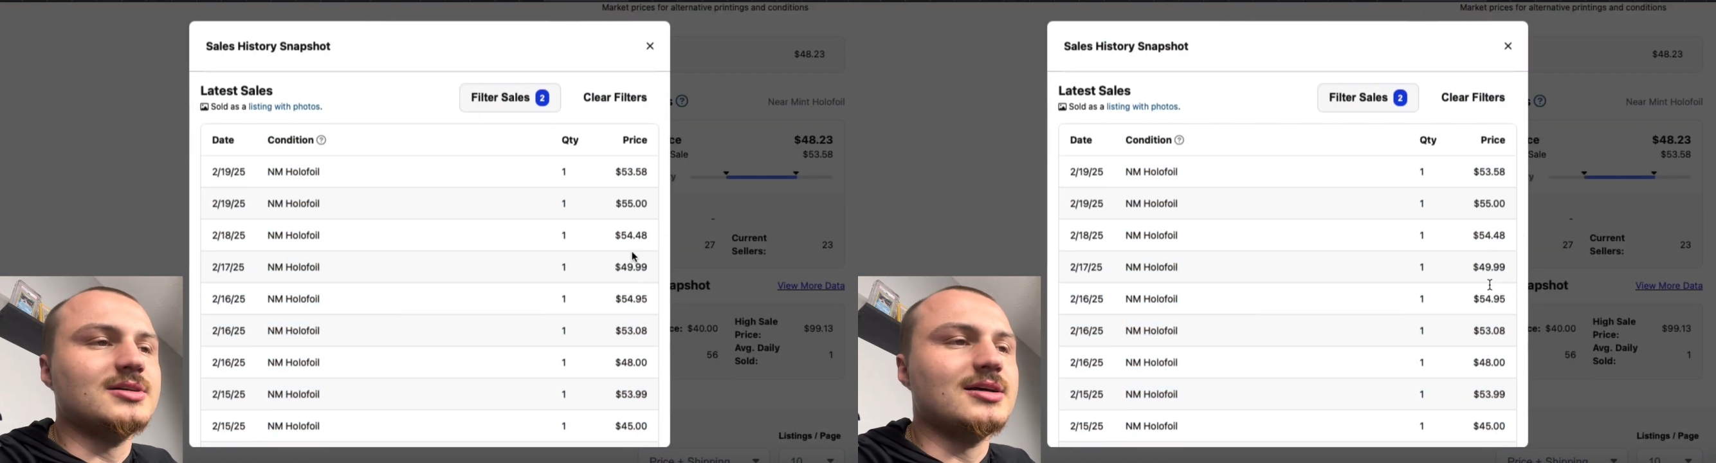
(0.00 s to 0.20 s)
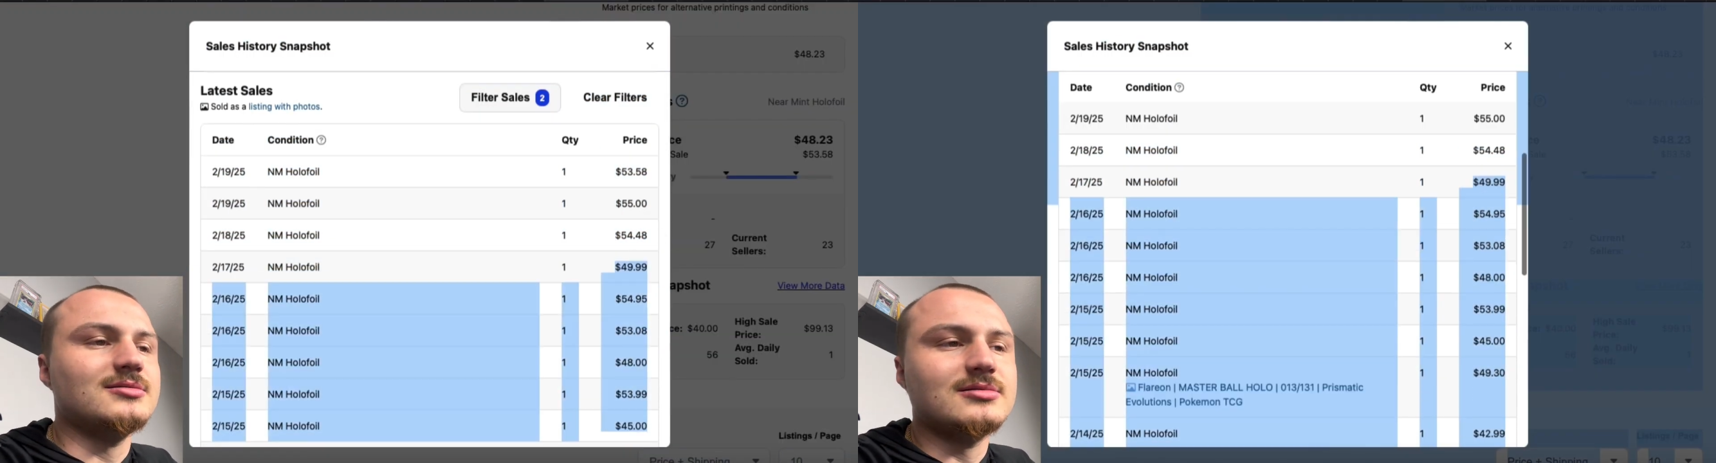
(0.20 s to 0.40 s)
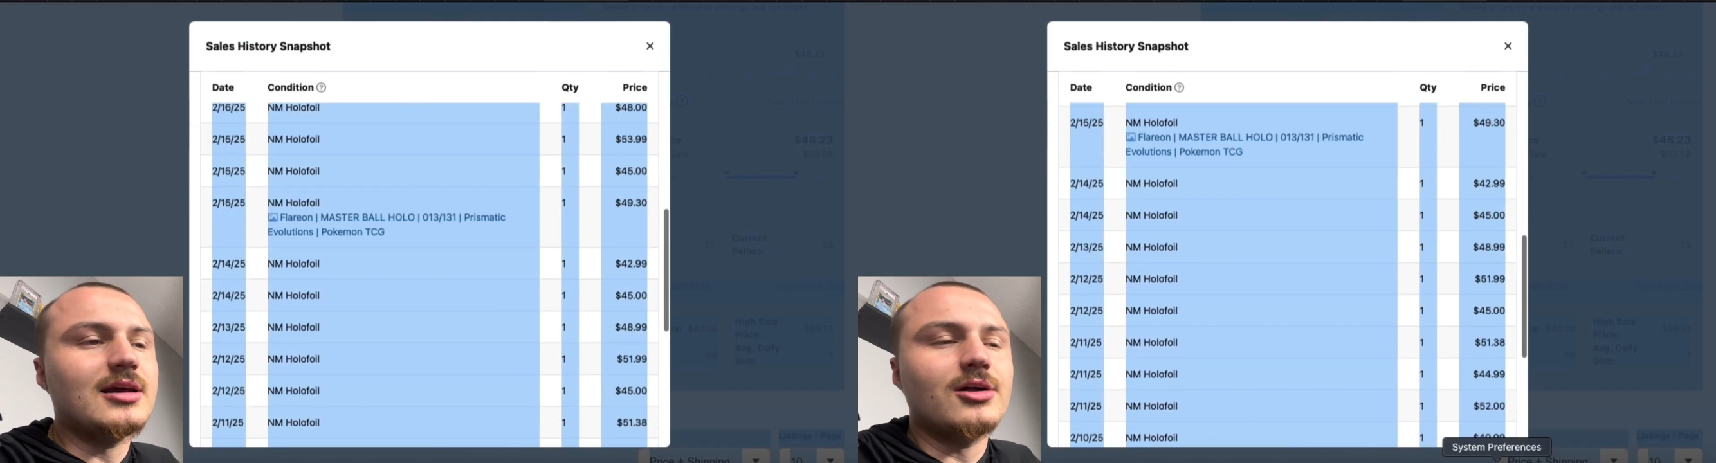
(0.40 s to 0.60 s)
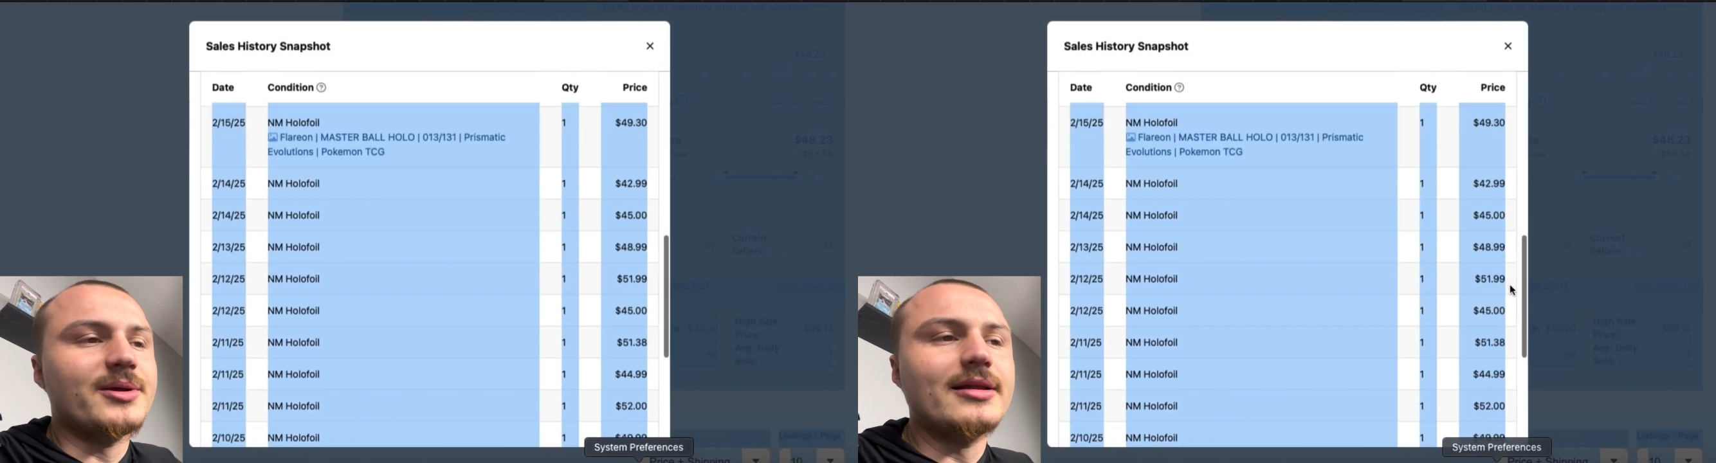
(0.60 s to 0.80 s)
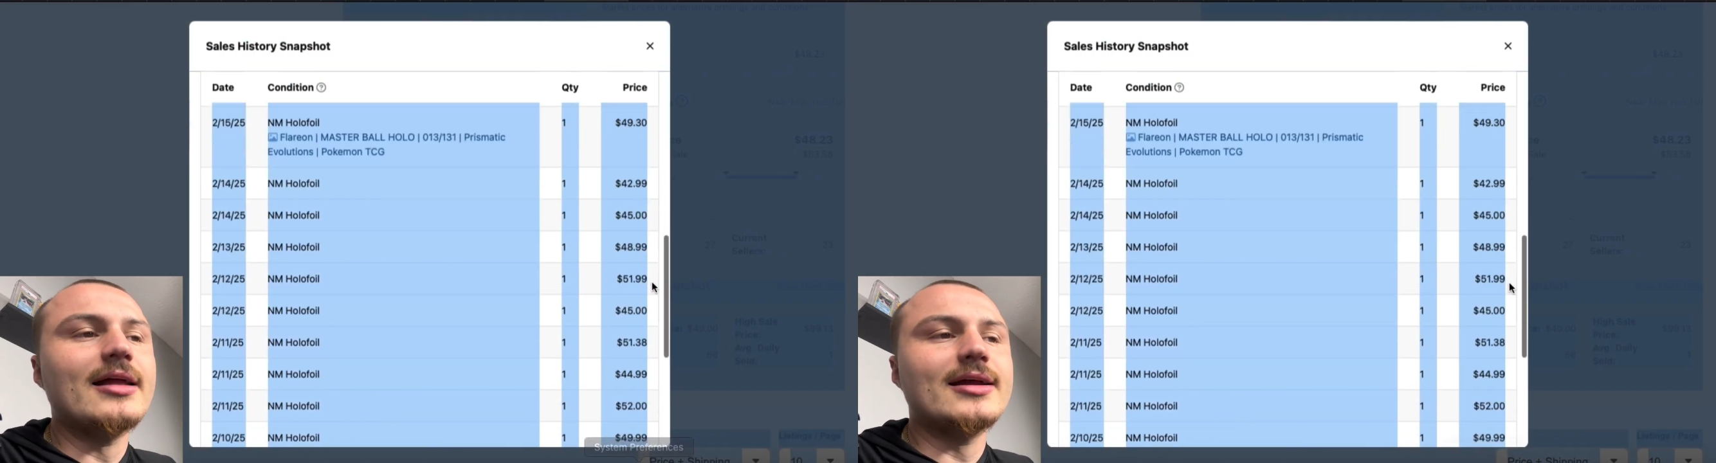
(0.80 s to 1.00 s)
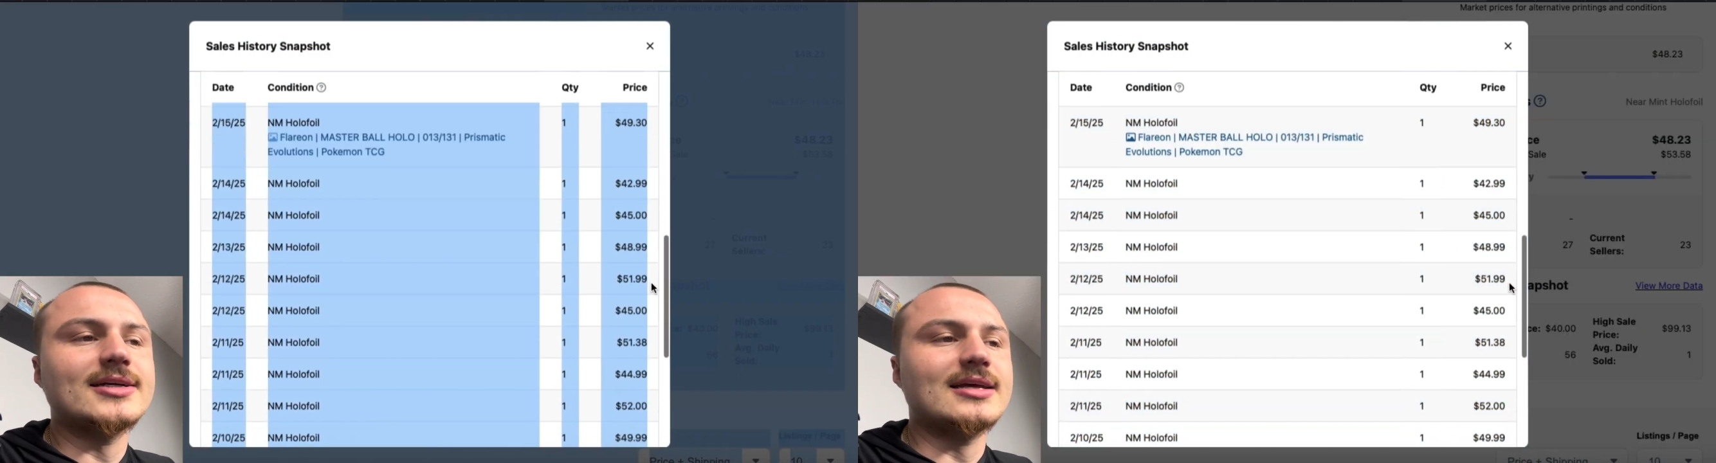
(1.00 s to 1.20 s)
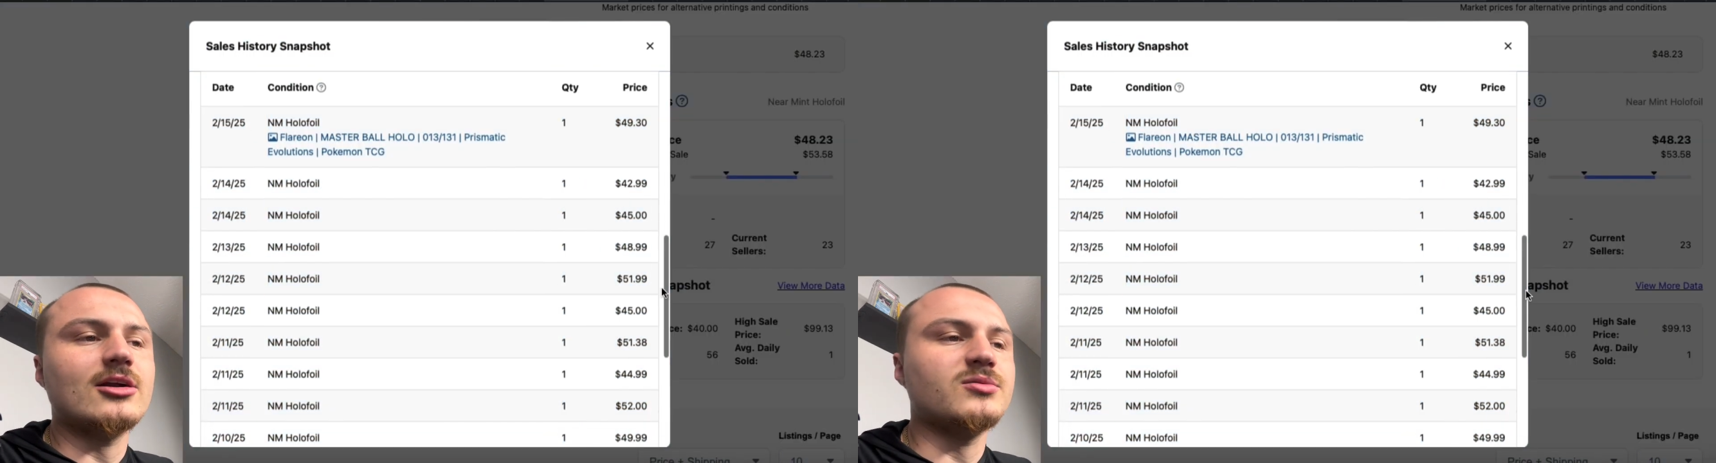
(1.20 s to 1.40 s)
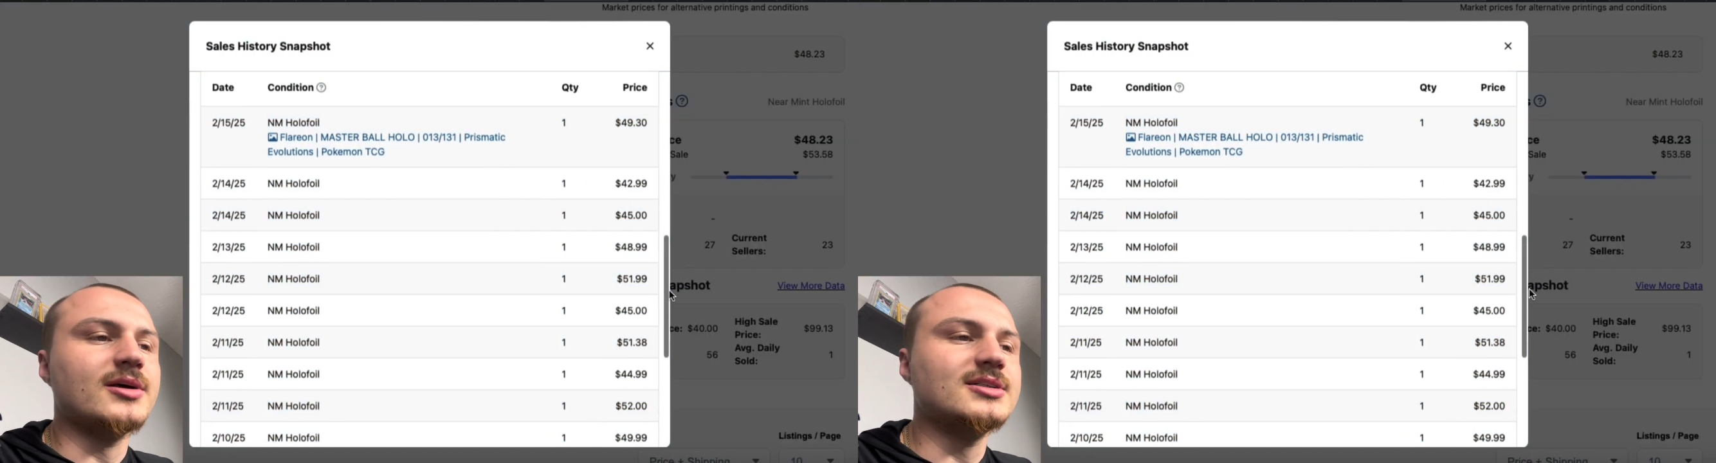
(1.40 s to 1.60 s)
So, you know, I mean, like I said, I
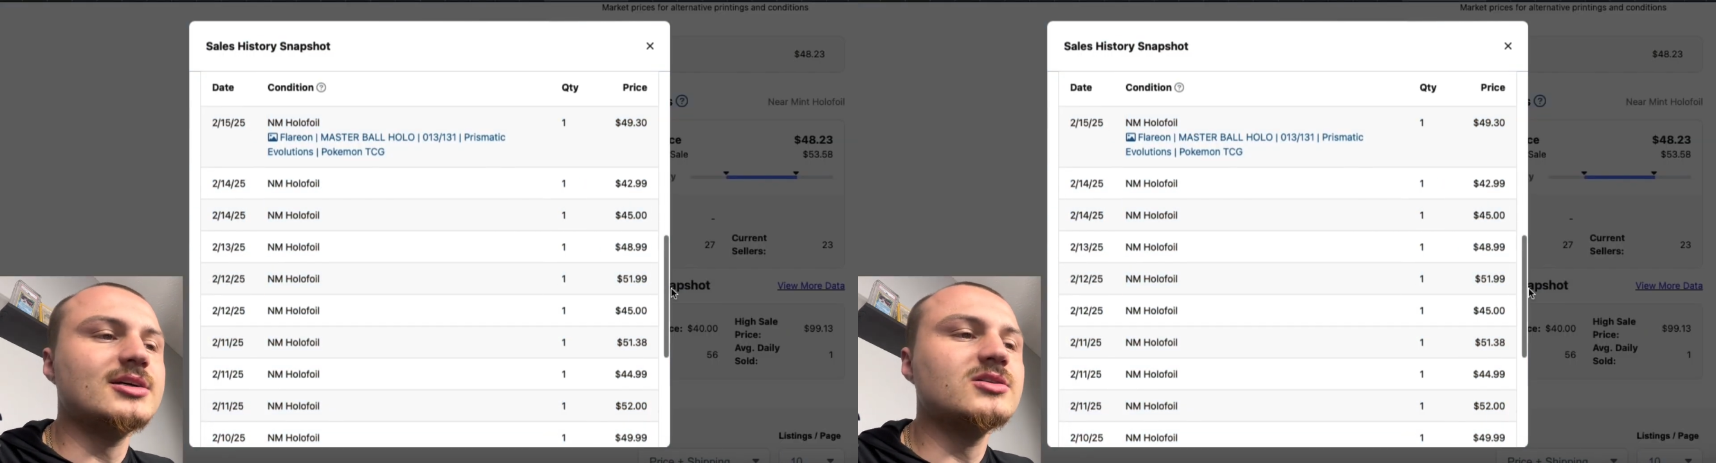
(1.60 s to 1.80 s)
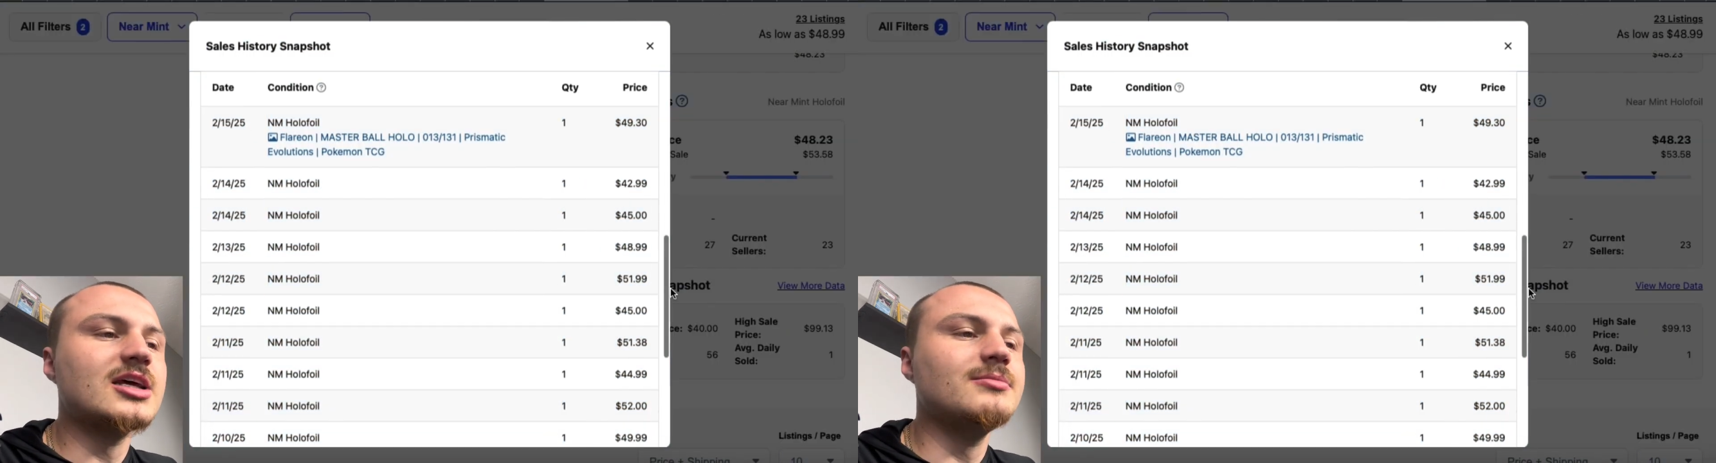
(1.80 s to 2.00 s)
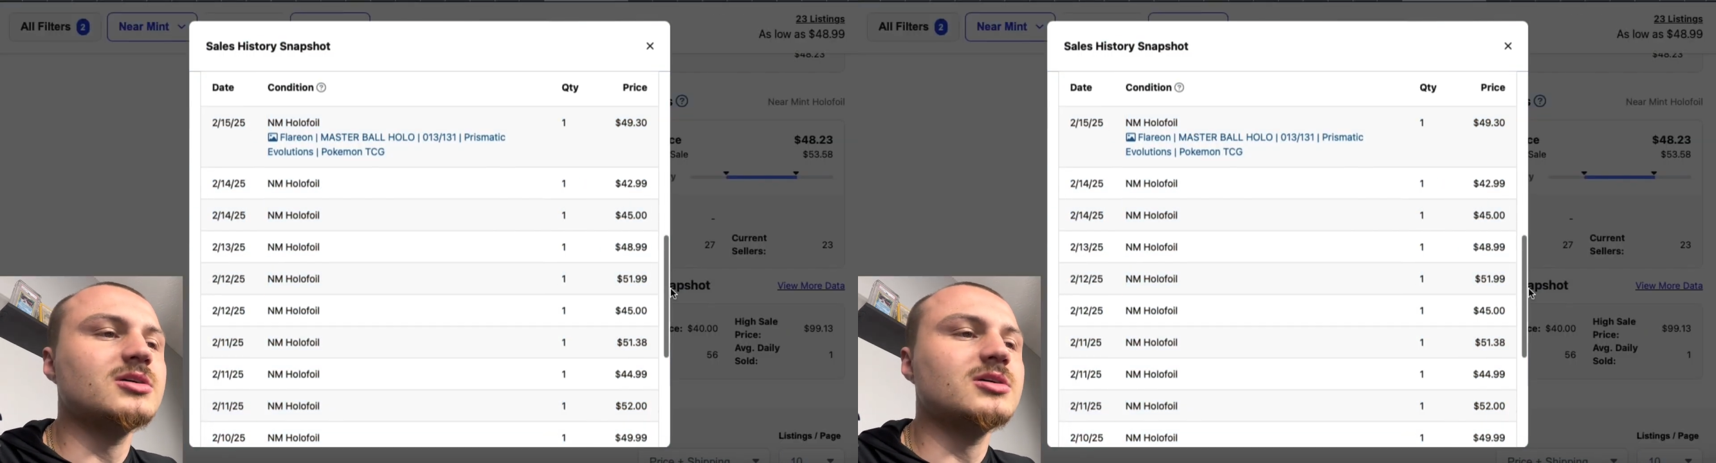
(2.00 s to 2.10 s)
don't play the singles game, so